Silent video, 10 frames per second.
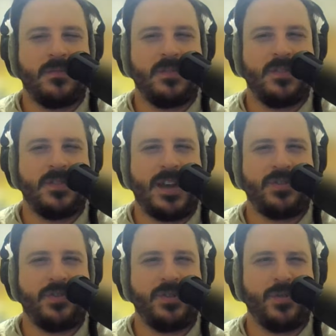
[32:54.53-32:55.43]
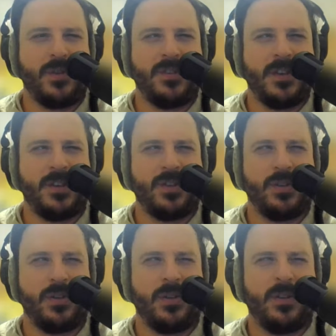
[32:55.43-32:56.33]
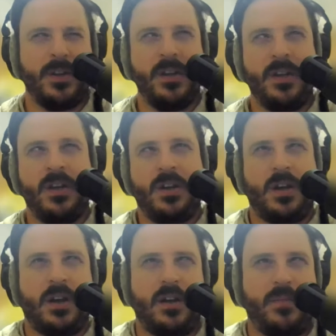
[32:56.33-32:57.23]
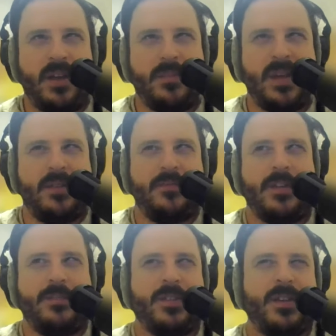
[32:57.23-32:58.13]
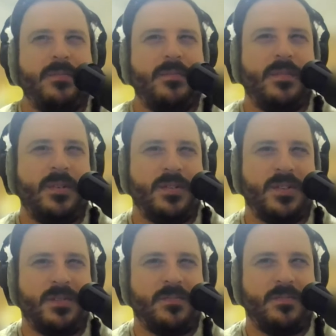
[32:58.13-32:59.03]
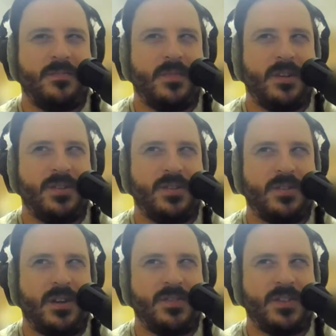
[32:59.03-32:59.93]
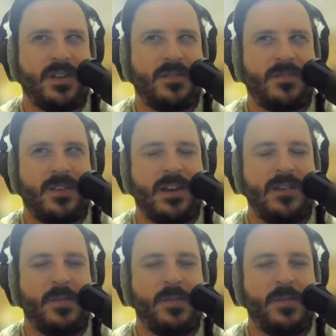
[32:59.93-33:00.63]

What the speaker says: Disastrous organization currently, but I may favorite them because I just can't give them